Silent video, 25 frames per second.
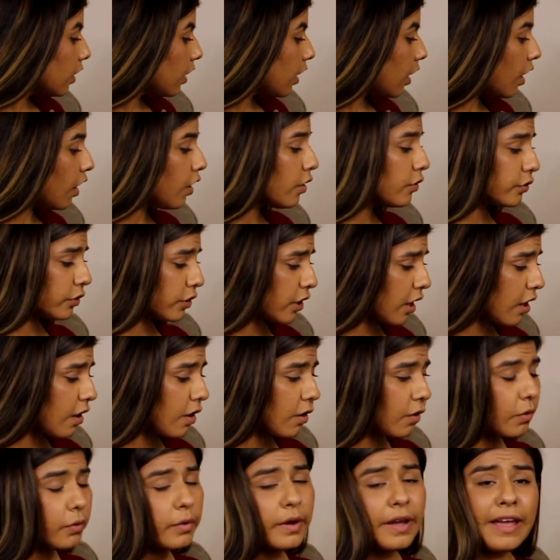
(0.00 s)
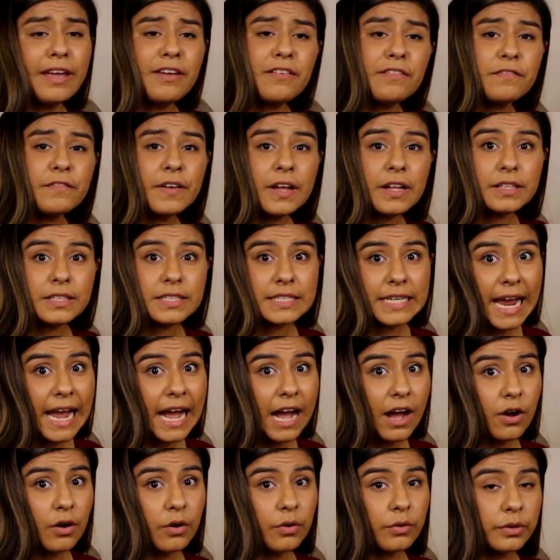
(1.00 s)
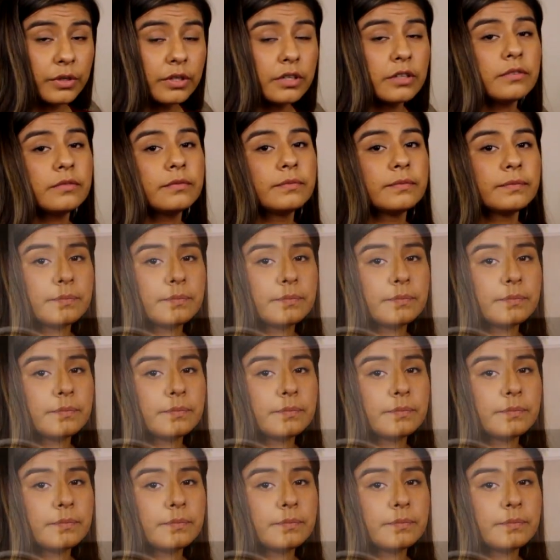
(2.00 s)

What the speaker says: "Oh no, it fell down."